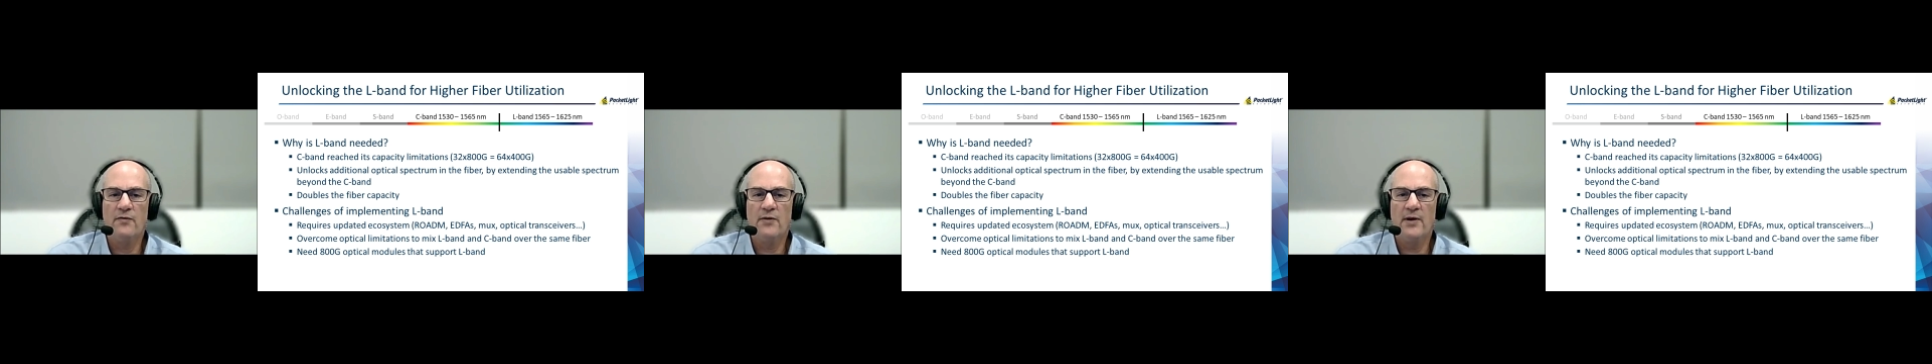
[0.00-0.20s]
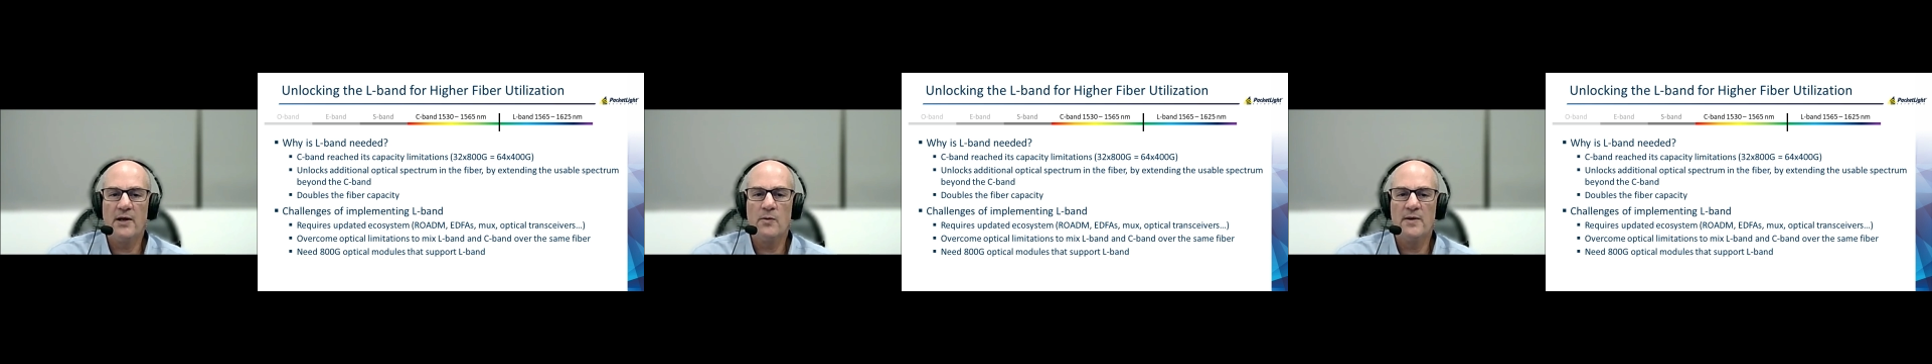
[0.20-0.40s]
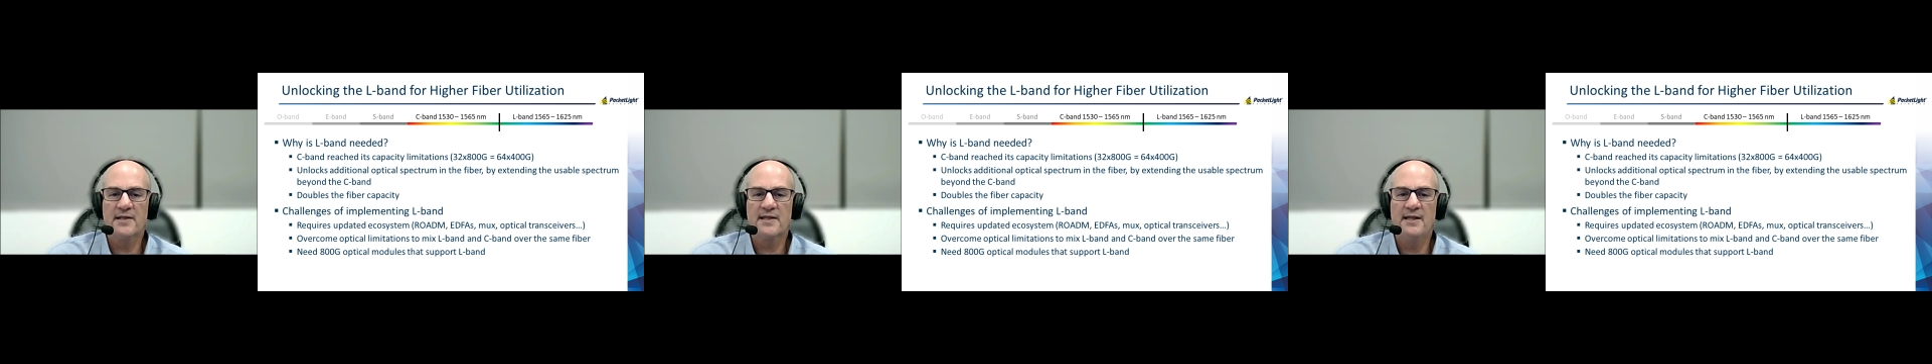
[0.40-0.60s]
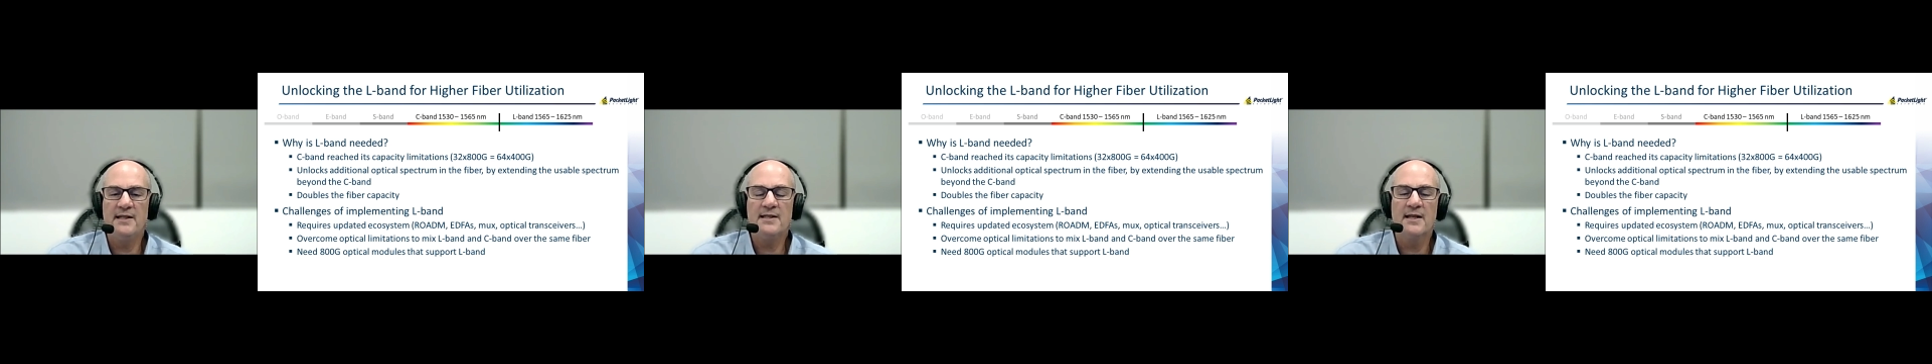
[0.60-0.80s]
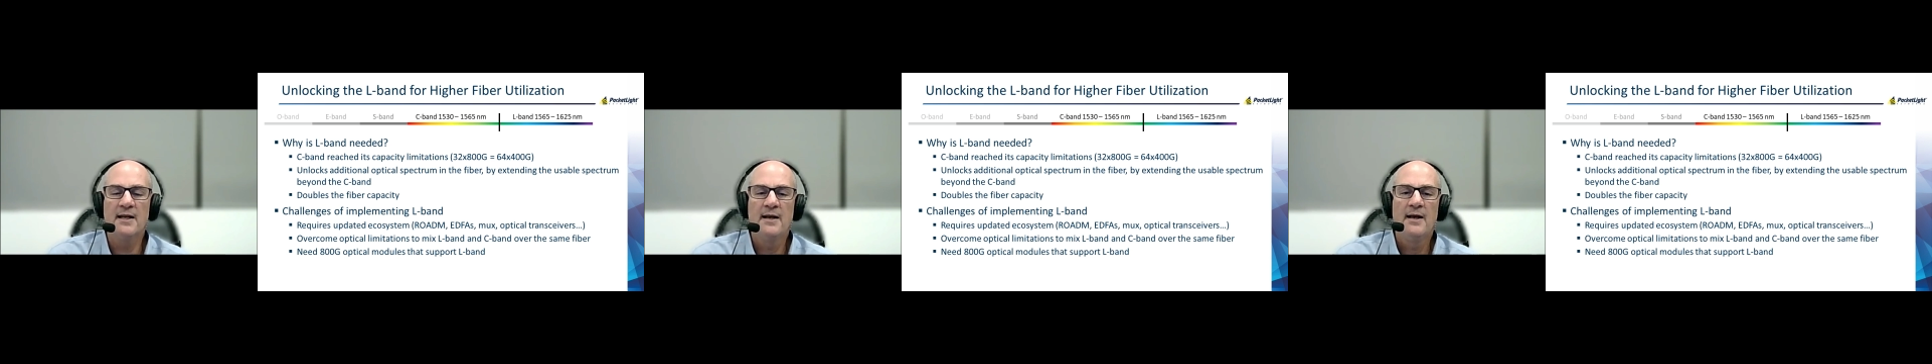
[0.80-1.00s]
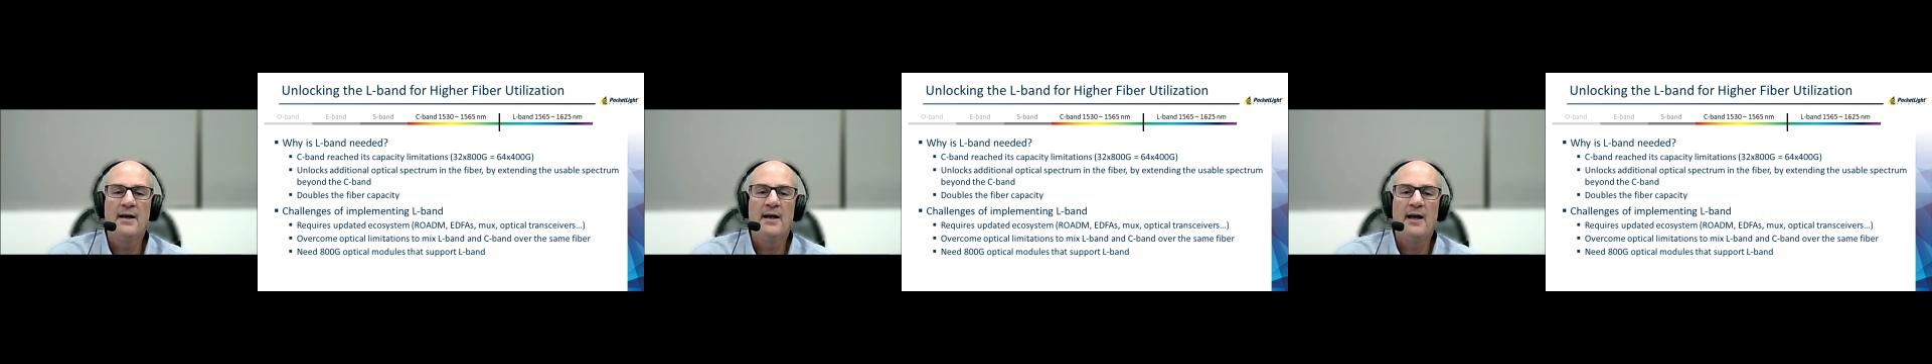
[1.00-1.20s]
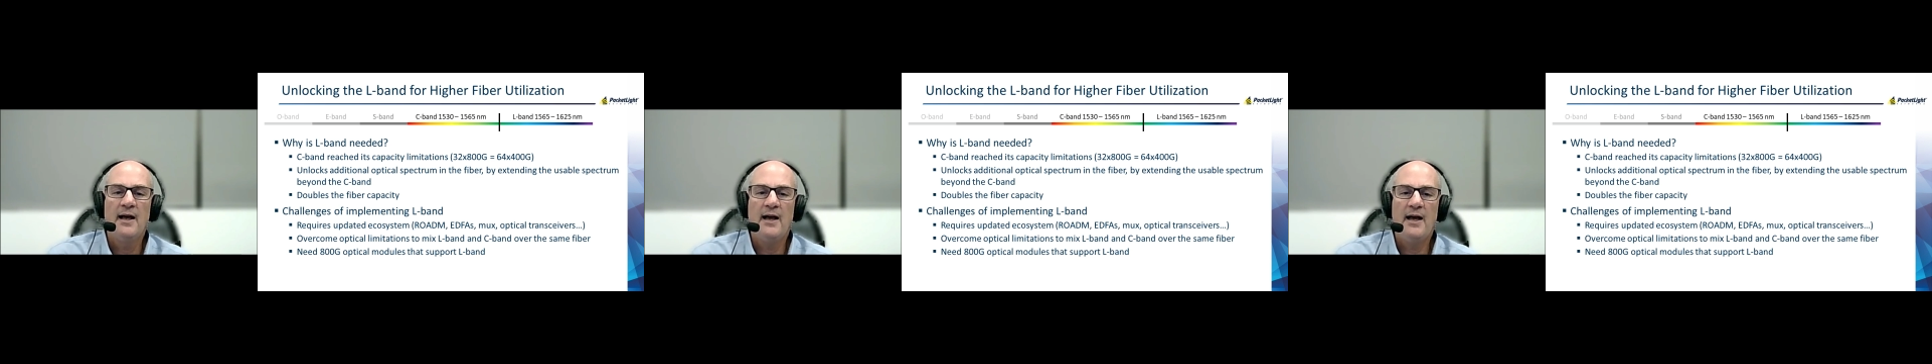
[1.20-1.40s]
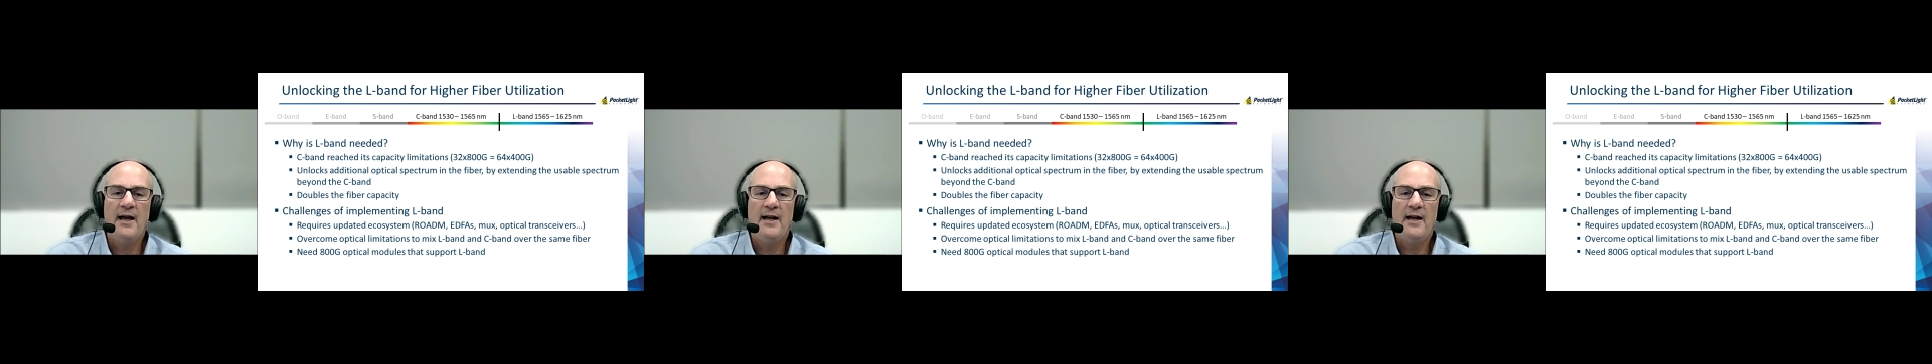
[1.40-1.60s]
frequencies
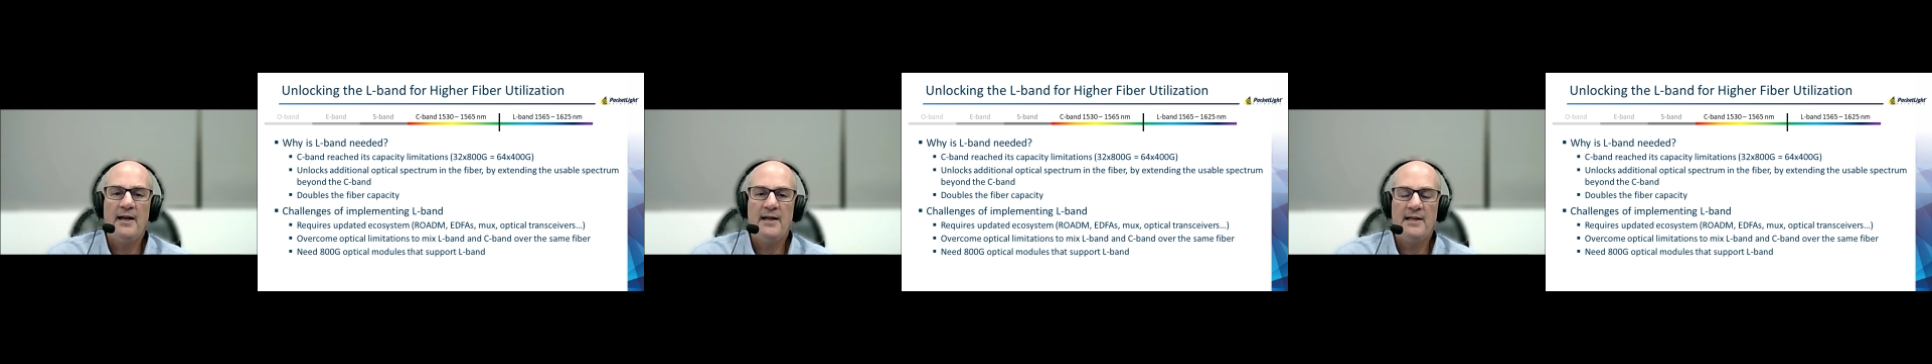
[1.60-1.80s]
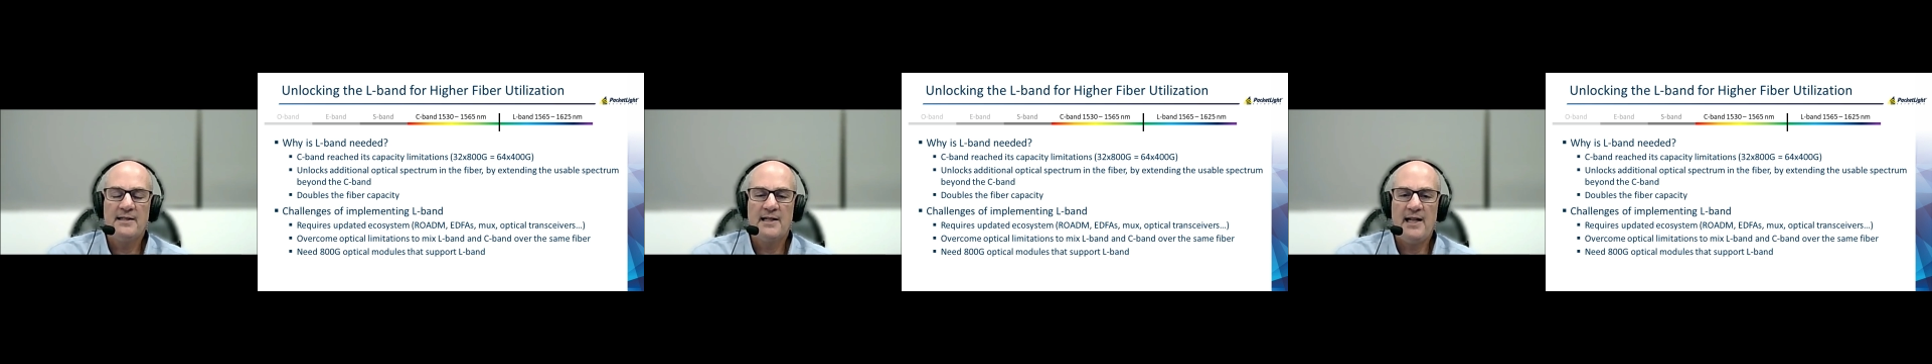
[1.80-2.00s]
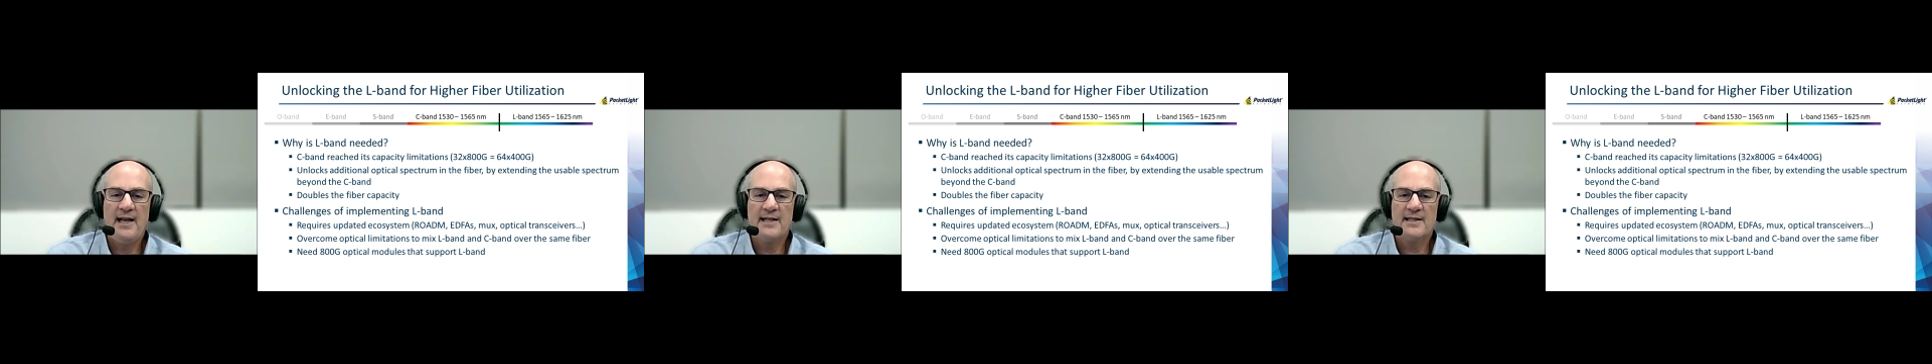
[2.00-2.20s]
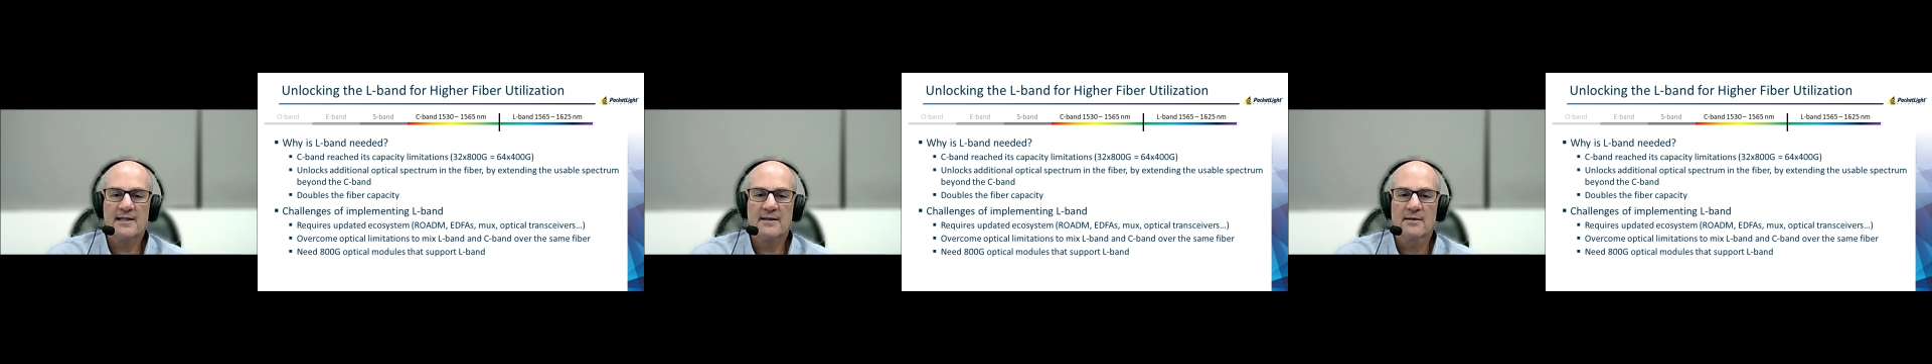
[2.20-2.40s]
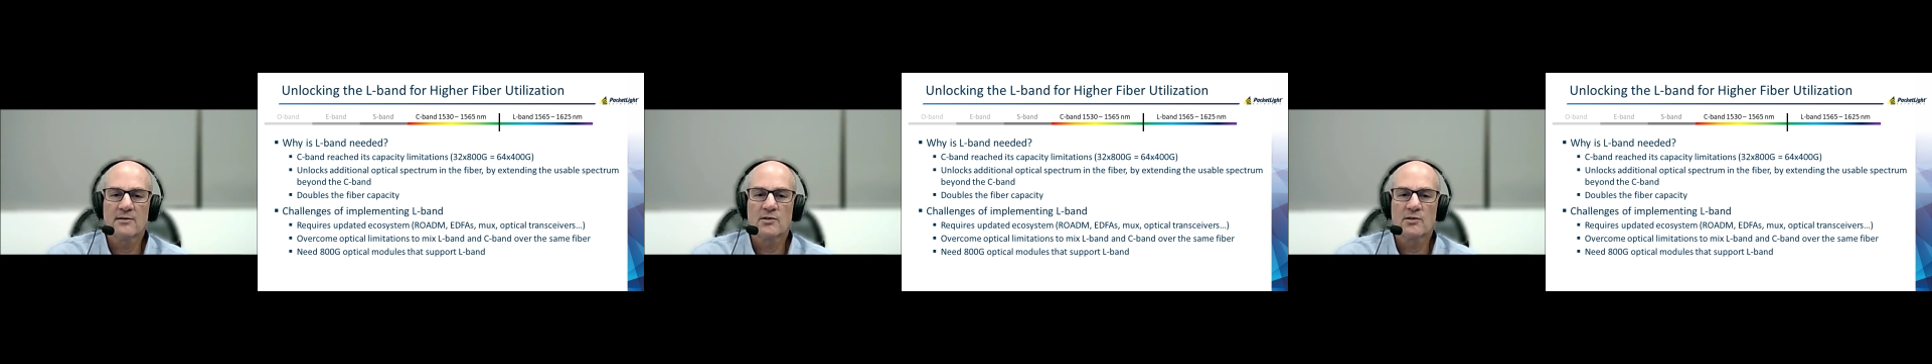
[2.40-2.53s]
is less.